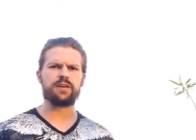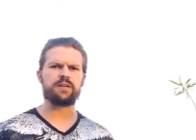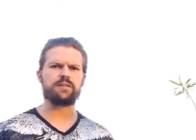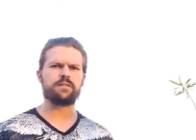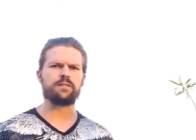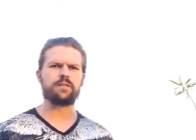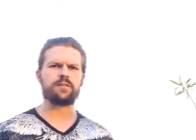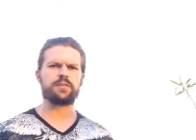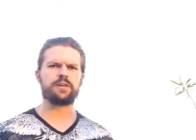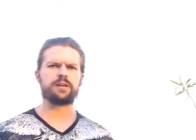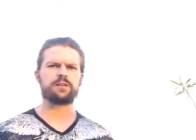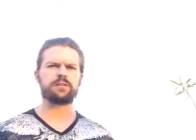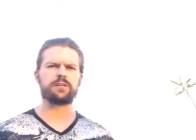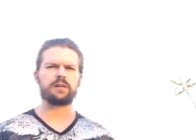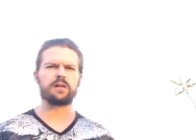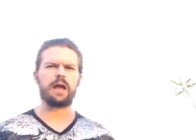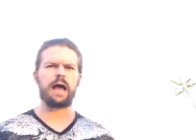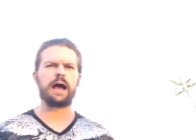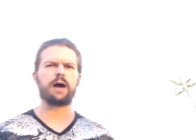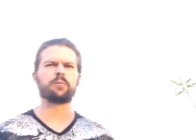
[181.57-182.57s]
that, that
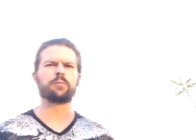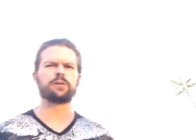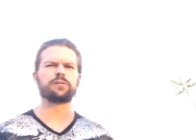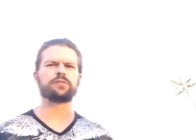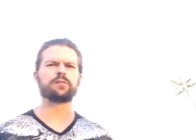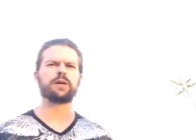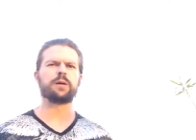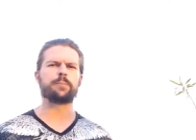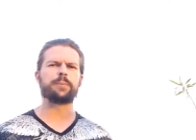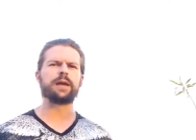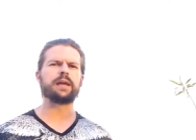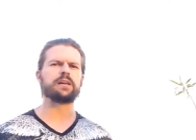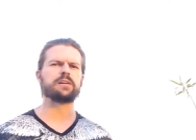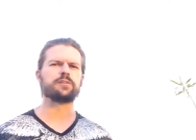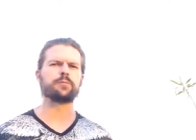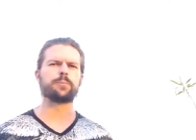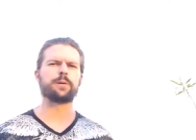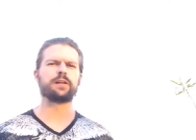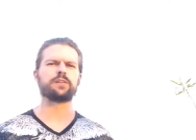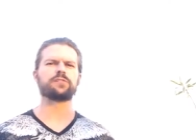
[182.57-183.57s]
how much you get paid
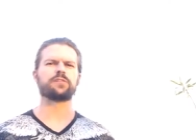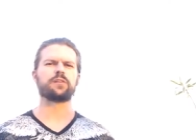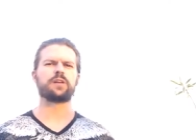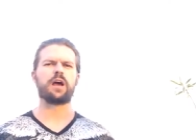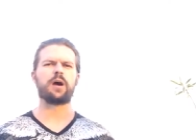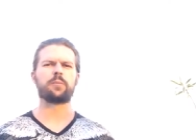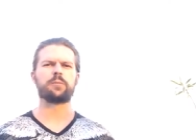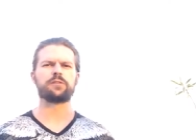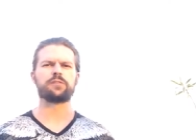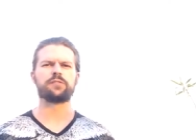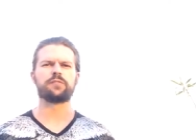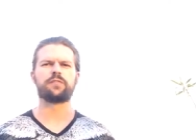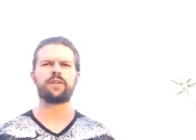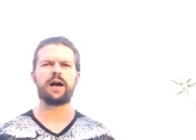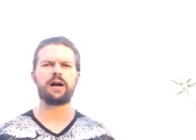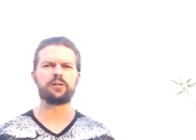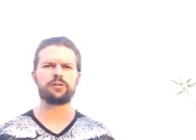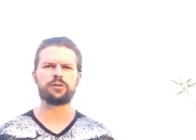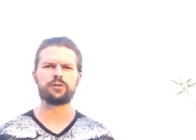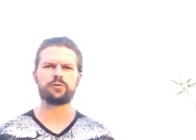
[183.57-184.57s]
depends on how much
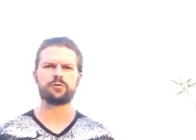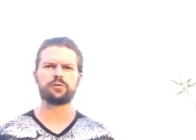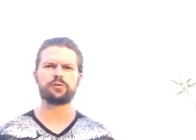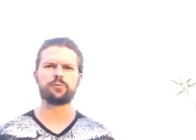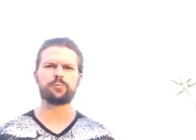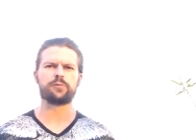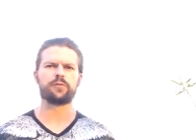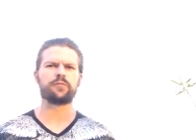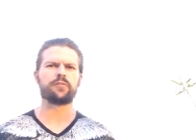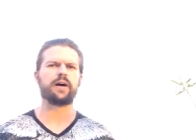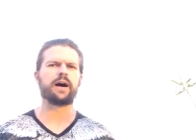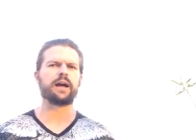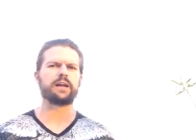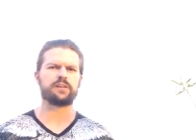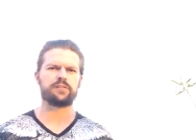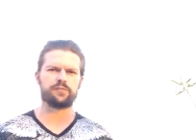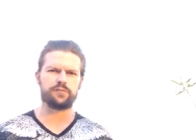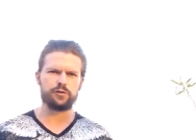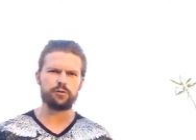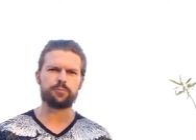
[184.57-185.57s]
value you provide.
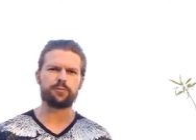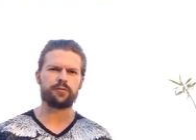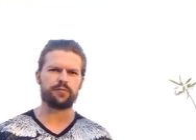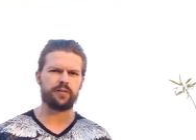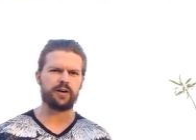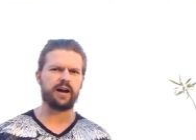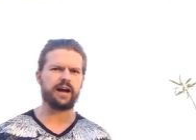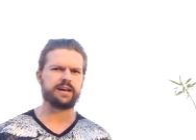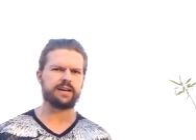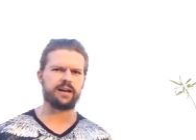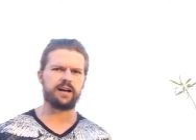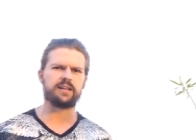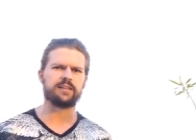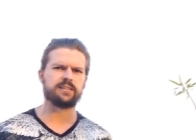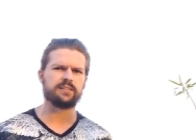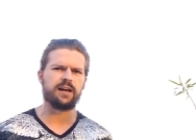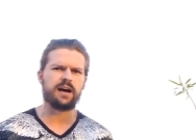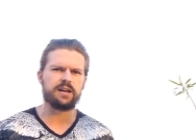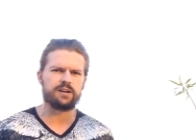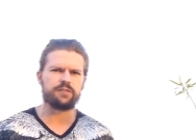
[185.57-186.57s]
If you provide a
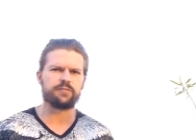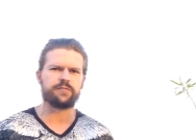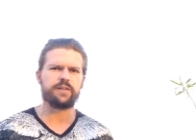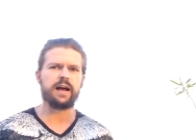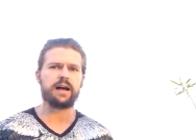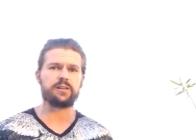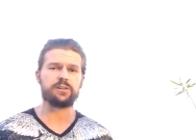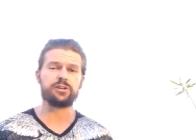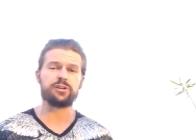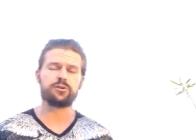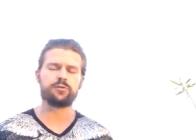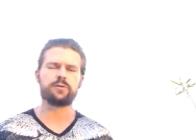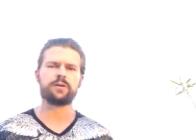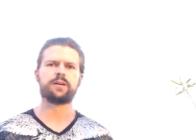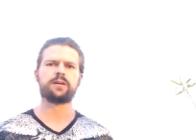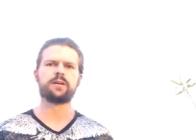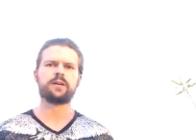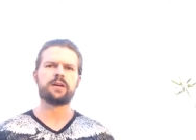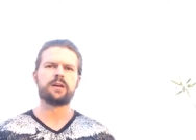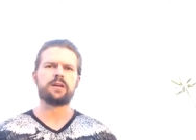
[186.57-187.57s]
lot of value,
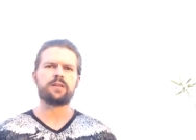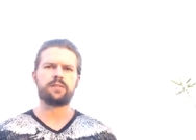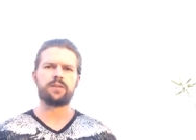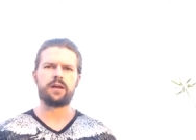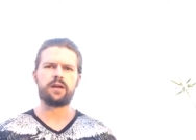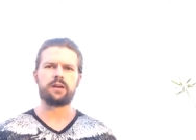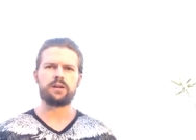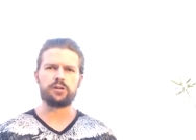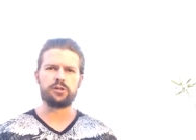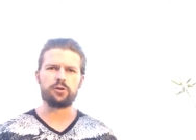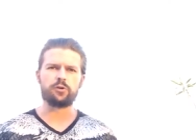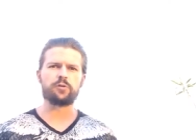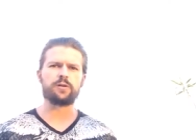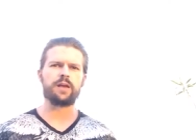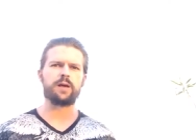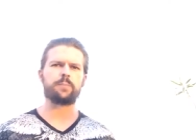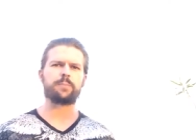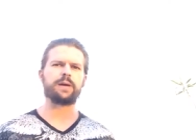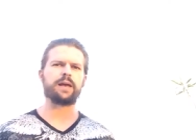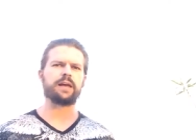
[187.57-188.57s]
then you'll
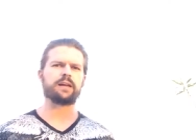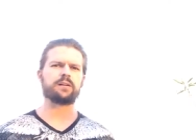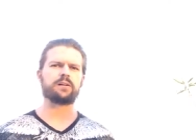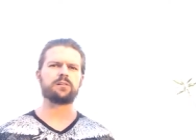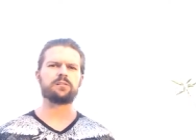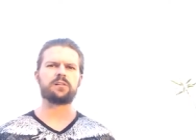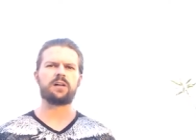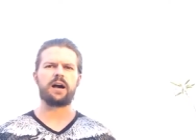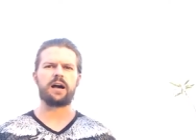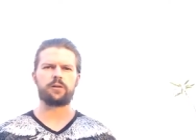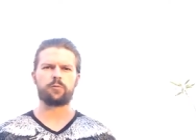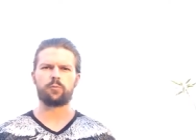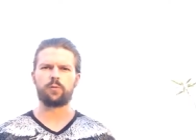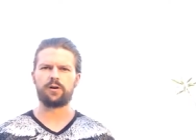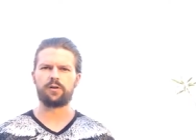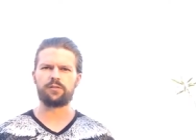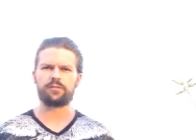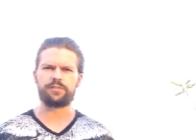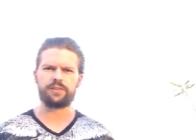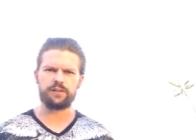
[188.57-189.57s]
get paid a lot.
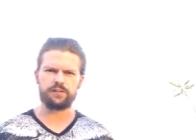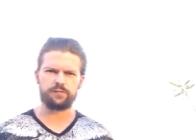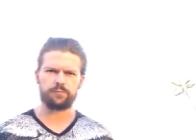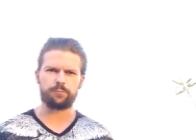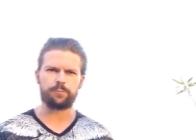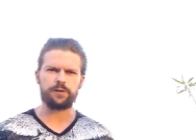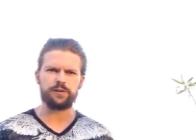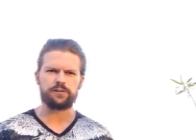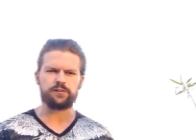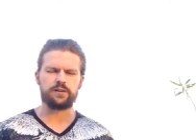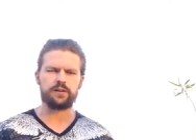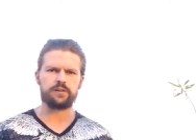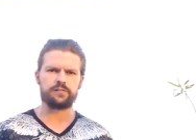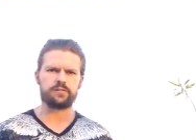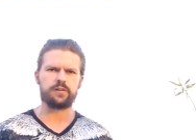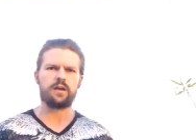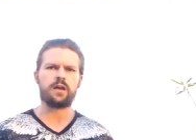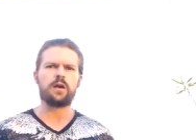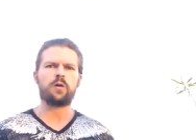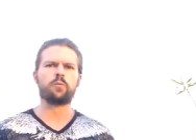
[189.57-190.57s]
Well, this
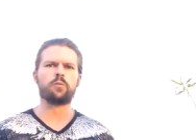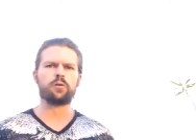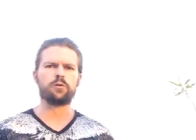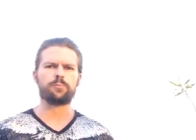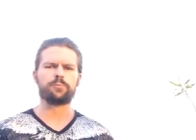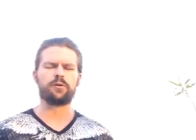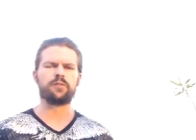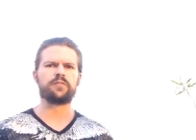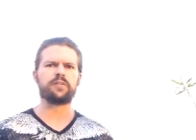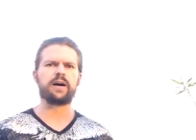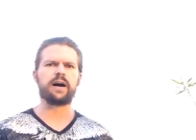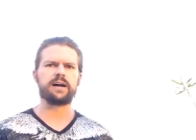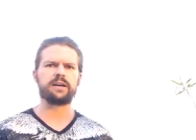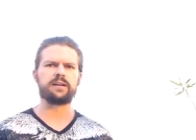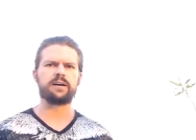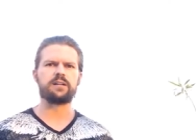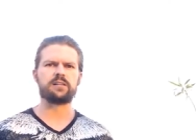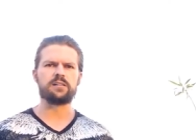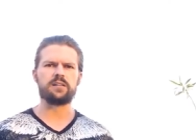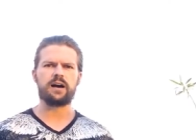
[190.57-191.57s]
business will provide
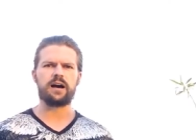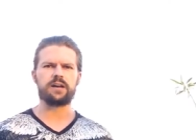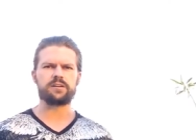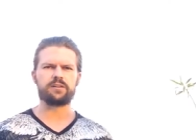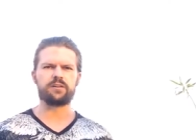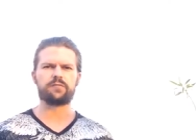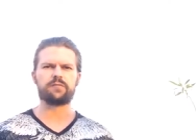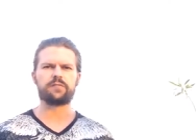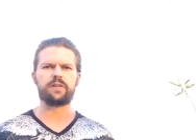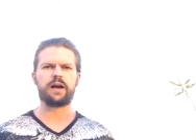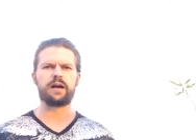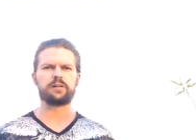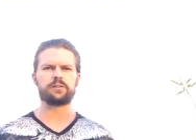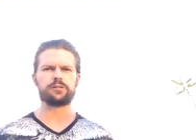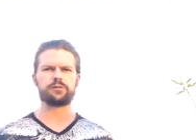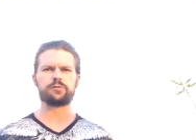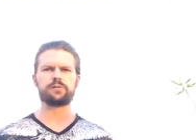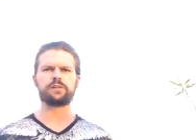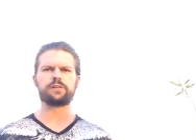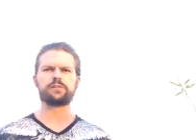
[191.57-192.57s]
a lot of
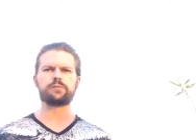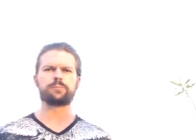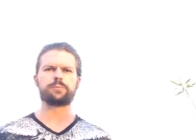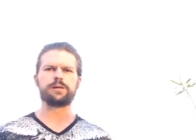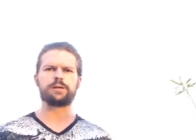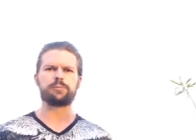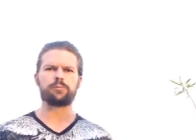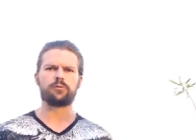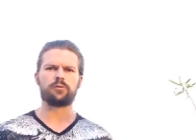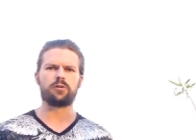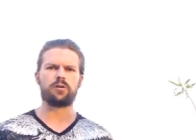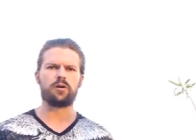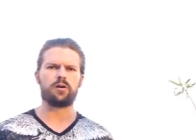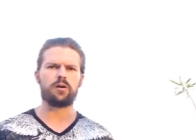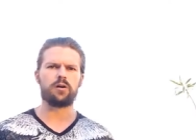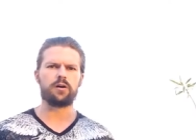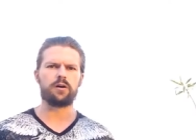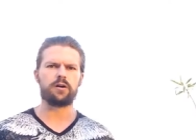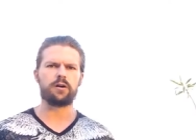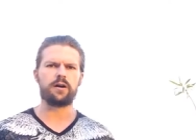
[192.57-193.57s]
value. These people
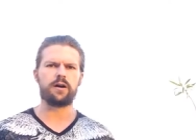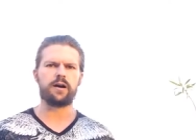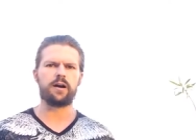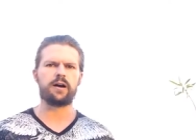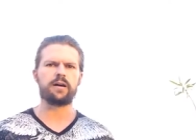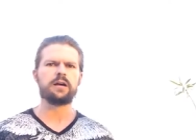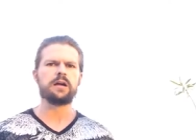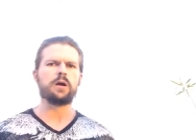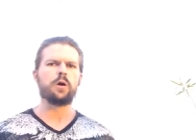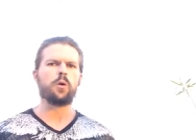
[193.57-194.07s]
are uh,